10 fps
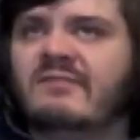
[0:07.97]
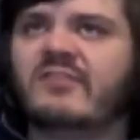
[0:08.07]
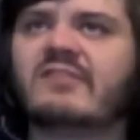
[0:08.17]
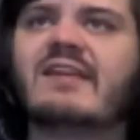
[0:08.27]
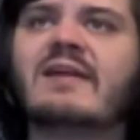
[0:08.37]
for
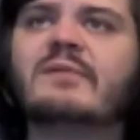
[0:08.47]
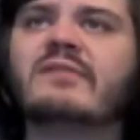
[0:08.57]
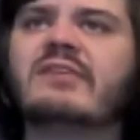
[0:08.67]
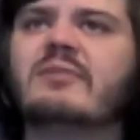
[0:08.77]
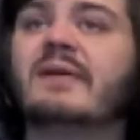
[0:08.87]
example,
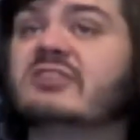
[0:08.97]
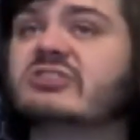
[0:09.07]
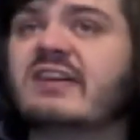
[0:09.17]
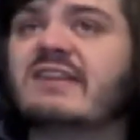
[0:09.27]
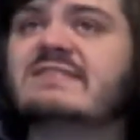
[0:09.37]
the
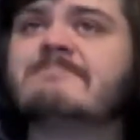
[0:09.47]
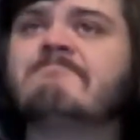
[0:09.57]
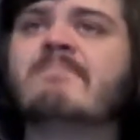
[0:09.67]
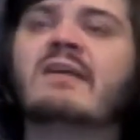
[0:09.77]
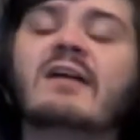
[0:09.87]
Upanishads?
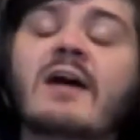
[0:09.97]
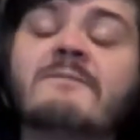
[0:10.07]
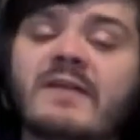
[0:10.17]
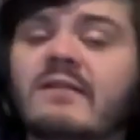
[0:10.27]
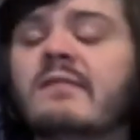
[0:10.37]
I
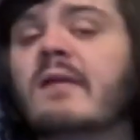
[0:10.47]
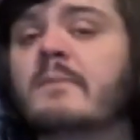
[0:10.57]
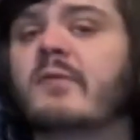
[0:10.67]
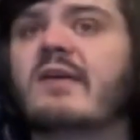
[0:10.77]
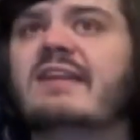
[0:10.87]
found some
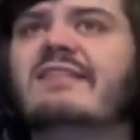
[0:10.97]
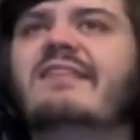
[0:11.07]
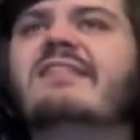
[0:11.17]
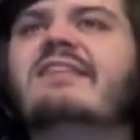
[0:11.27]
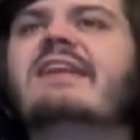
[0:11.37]

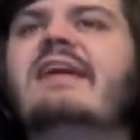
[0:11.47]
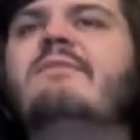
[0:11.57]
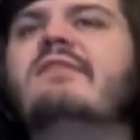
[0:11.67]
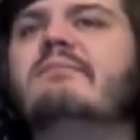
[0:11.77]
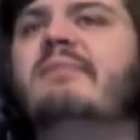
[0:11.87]
perennialist
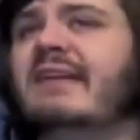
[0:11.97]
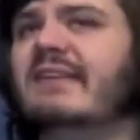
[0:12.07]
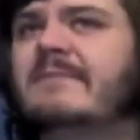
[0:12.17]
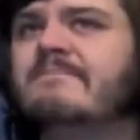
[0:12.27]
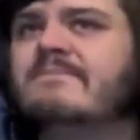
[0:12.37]
claims
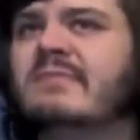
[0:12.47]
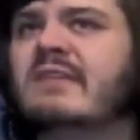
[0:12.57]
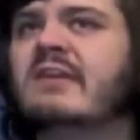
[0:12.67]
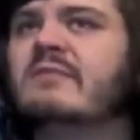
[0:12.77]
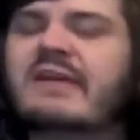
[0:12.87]
compelling,
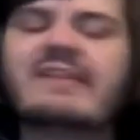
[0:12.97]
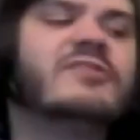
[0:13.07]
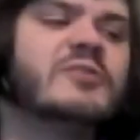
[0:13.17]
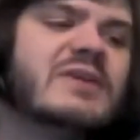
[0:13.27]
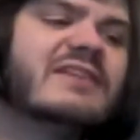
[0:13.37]
but
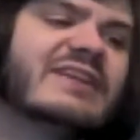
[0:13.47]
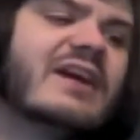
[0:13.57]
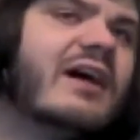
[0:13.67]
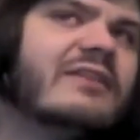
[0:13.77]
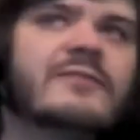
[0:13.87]
intuitively
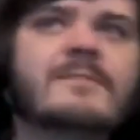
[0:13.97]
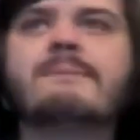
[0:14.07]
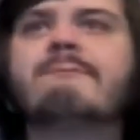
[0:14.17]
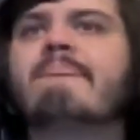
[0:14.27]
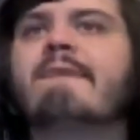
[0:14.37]
off.
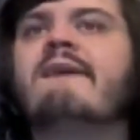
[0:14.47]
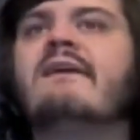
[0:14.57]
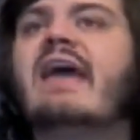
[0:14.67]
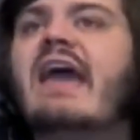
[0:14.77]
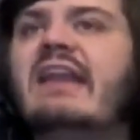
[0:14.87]

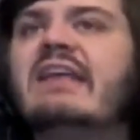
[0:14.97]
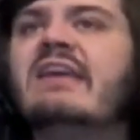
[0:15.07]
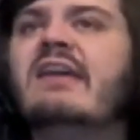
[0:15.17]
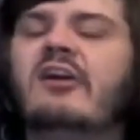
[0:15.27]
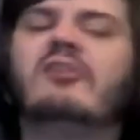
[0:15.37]

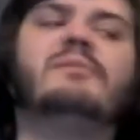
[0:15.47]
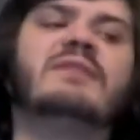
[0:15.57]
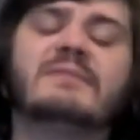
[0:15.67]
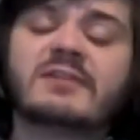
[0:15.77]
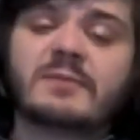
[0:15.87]
Any help is
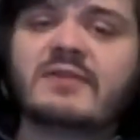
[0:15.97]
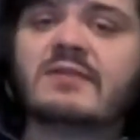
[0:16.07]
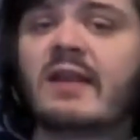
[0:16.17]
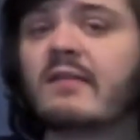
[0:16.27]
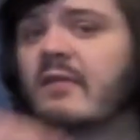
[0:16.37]
much
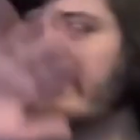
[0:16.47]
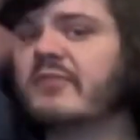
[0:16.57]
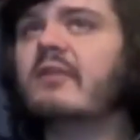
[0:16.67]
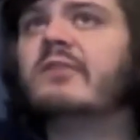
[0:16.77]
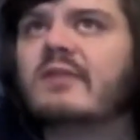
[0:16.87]
appreciated. So, for
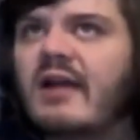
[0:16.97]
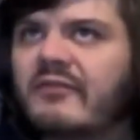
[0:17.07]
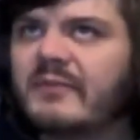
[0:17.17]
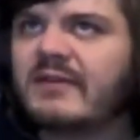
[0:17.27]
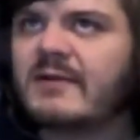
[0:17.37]
those who are not
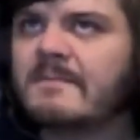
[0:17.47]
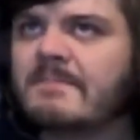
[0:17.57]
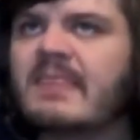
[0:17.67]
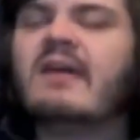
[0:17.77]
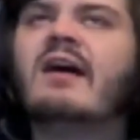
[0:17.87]
familiar,
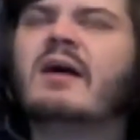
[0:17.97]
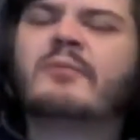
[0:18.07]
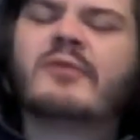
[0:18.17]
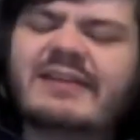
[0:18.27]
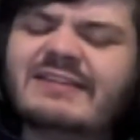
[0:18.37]

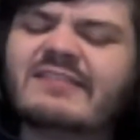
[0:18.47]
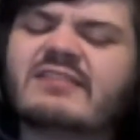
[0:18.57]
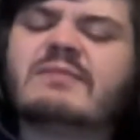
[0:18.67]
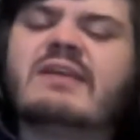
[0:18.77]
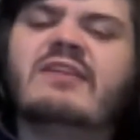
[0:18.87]

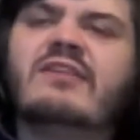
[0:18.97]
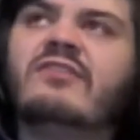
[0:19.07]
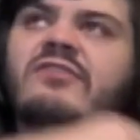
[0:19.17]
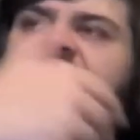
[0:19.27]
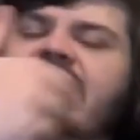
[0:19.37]
perennialism
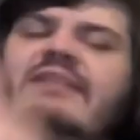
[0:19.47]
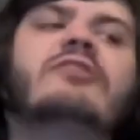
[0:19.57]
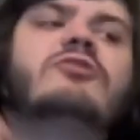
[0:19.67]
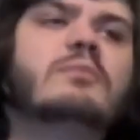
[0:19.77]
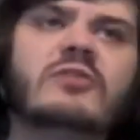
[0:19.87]
is the
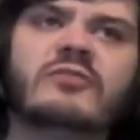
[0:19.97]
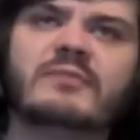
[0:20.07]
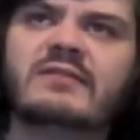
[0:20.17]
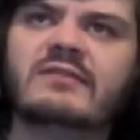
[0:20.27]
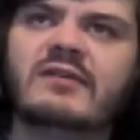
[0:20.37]
intellectual
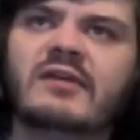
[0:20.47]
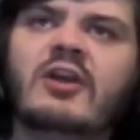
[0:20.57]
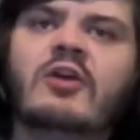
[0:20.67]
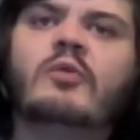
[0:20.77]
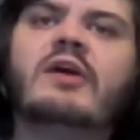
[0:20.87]
movement
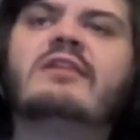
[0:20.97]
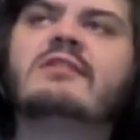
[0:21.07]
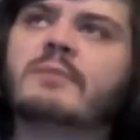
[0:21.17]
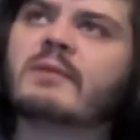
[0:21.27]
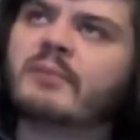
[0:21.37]
which
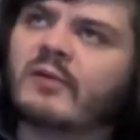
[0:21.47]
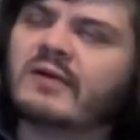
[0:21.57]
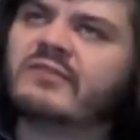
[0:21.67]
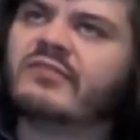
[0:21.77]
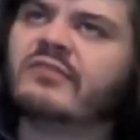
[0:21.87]

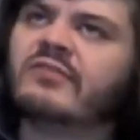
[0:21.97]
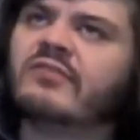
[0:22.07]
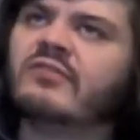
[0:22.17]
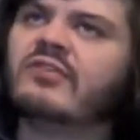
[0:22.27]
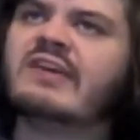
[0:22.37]
purports
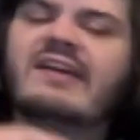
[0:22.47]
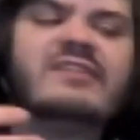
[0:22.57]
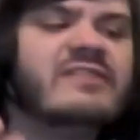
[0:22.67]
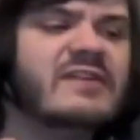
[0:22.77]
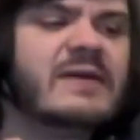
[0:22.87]
the
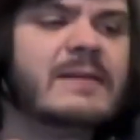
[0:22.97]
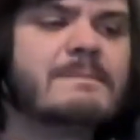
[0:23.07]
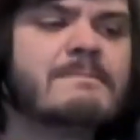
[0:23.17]
idea